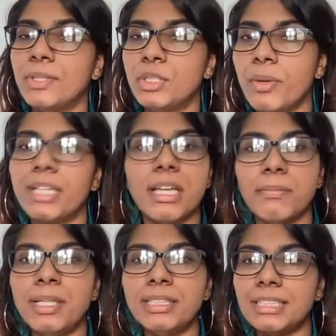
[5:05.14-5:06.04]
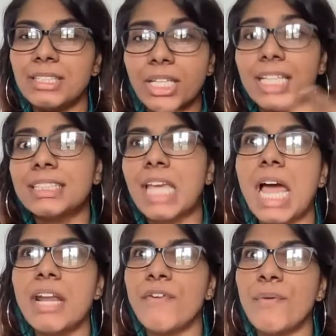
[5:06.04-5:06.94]
doing their business, or they're
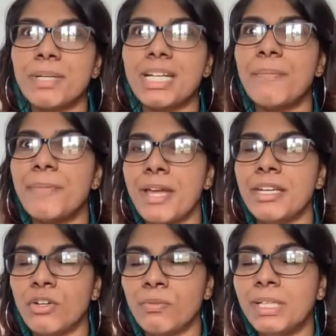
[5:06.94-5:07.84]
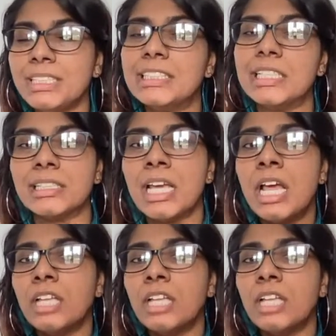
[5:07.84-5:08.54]
scared of opening up their new business.